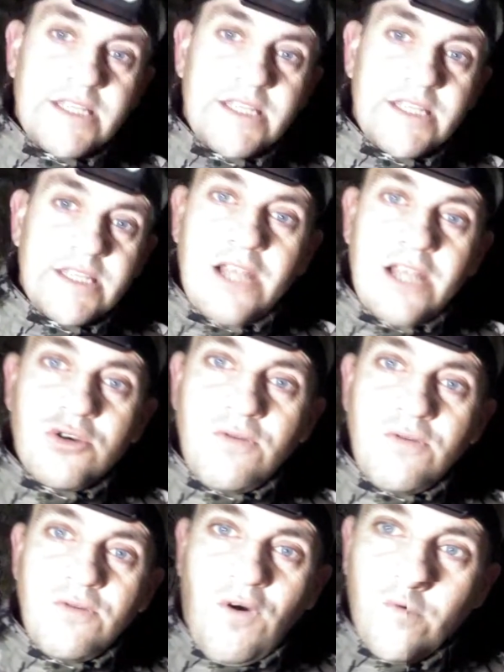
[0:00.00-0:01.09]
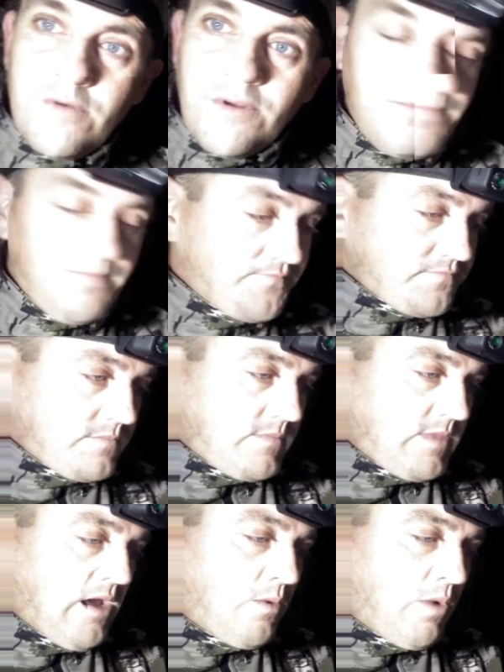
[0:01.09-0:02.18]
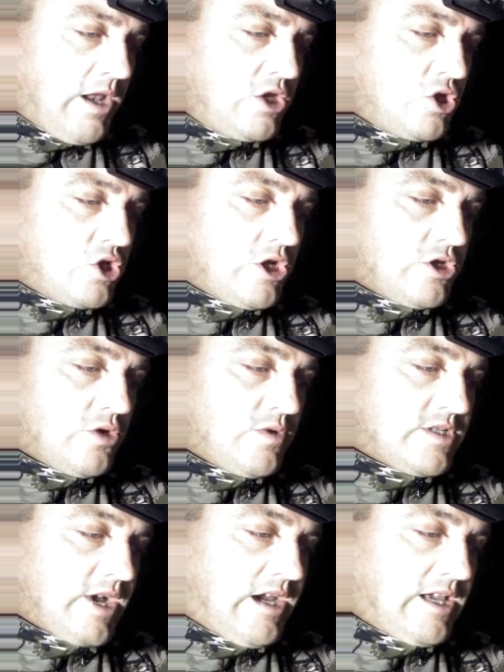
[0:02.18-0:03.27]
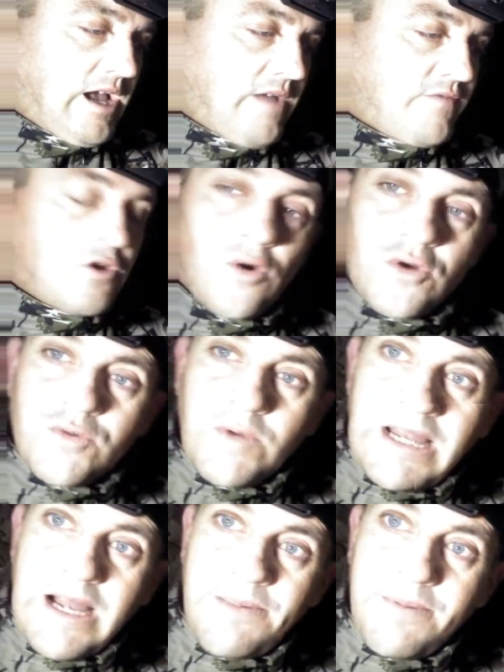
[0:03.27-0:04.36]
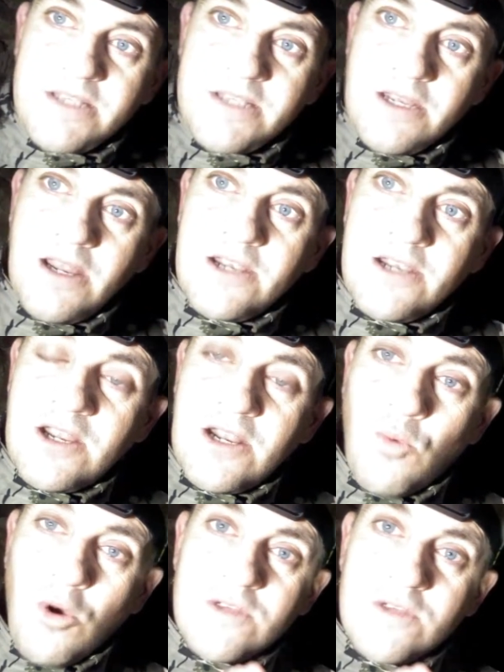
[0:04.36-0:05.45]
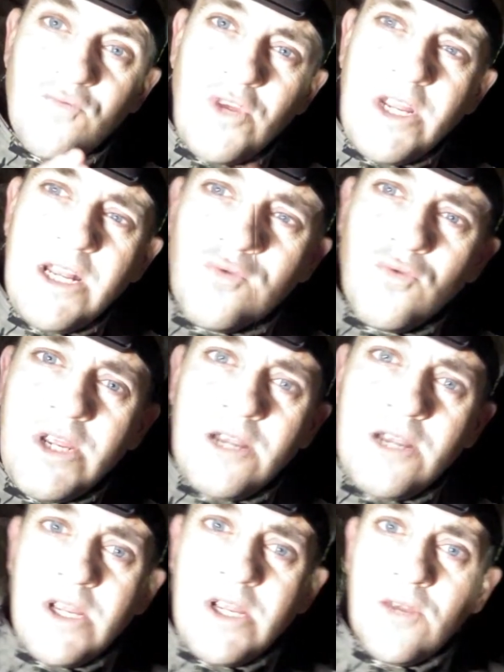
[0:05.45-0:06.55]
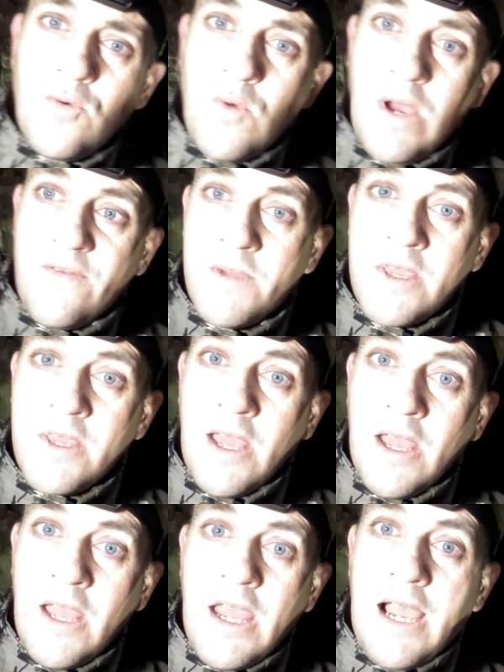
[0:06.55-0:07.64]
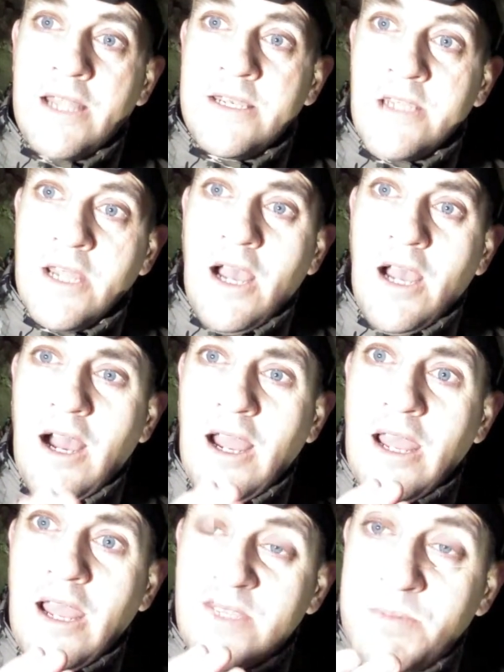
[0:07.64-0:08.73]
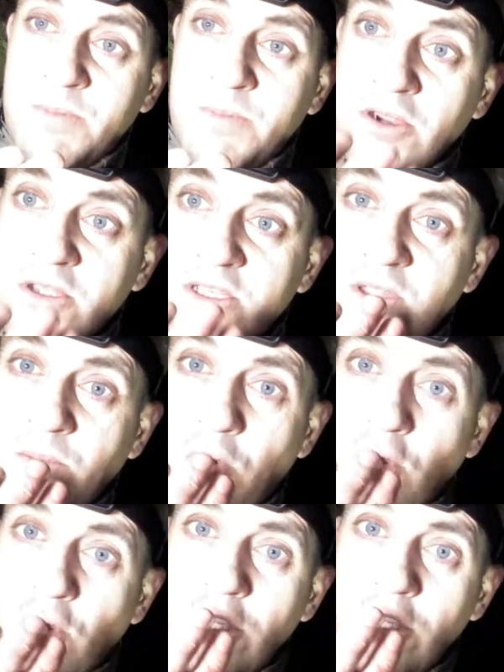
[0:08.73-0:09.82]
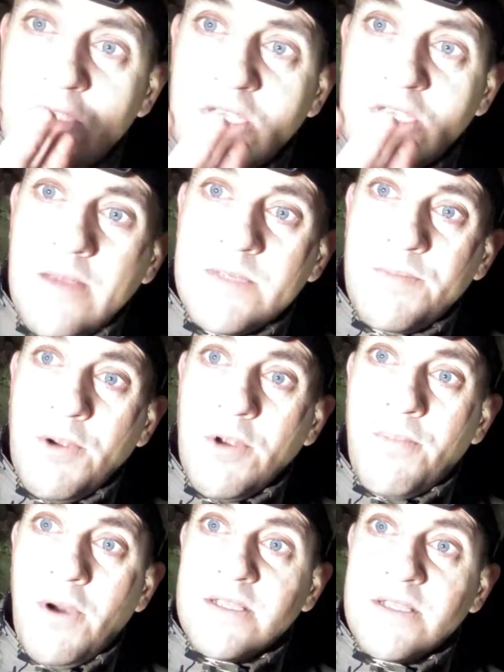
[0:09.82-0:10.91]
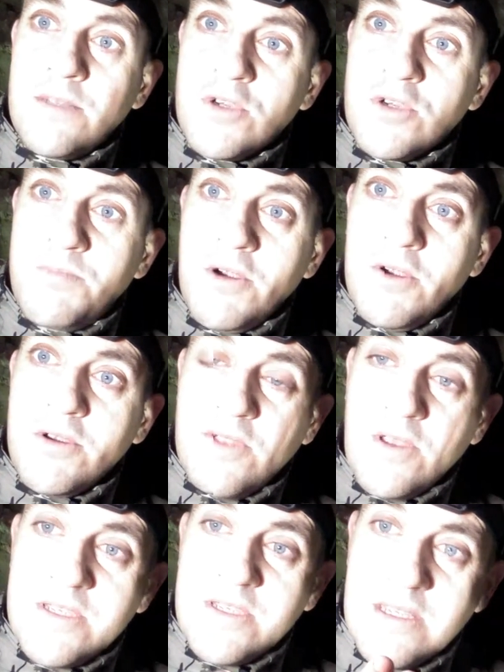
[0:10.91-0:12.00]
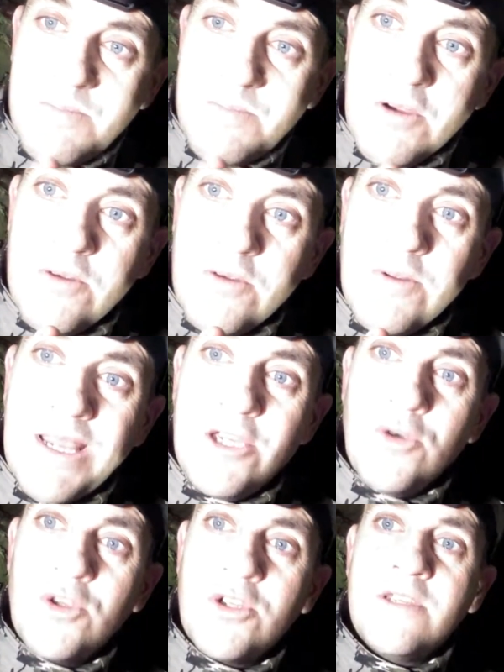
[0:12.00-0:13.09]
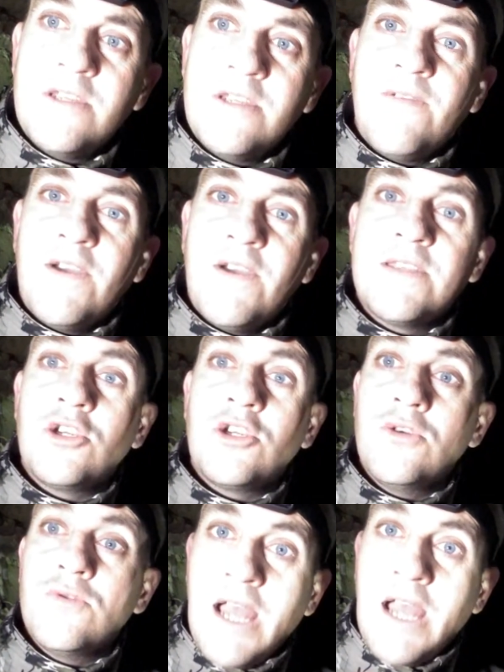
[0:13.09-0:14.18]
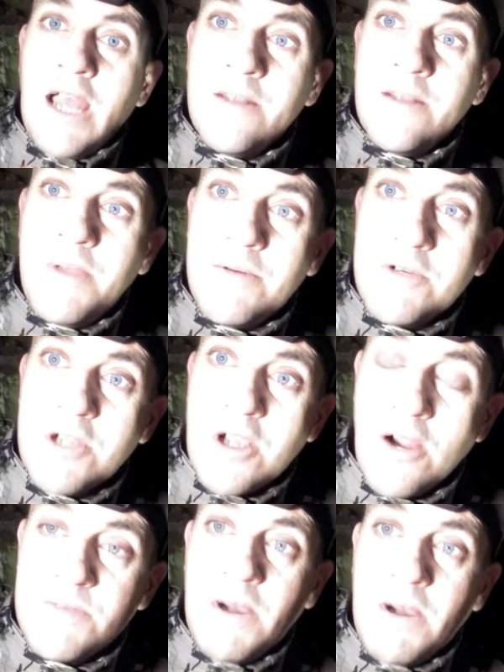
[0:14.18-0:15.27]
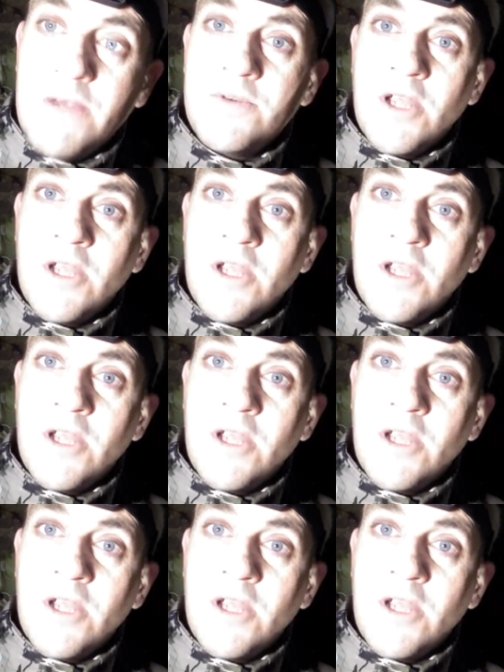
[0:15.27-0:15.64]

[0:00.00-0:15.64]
Android phone, and what I usually do is I have the Ghost Wheel app. It's an Android, and it works really, really, really well for me. And that spirits, the more you use the same spirit box, the more spirits the spirits will get used to the device that you use, and they'll be able to correspond with you.